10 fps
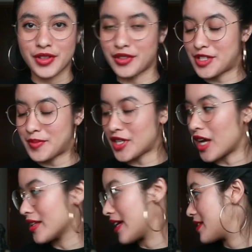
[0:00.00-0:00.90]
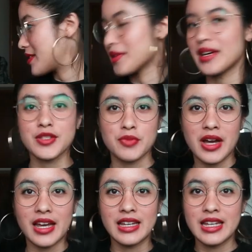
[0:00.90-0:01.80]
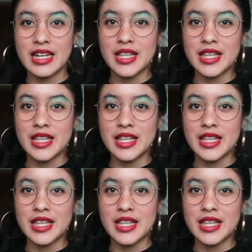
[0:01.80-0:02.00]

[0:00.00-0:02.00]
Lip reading: for the Christmas holidays, so that's why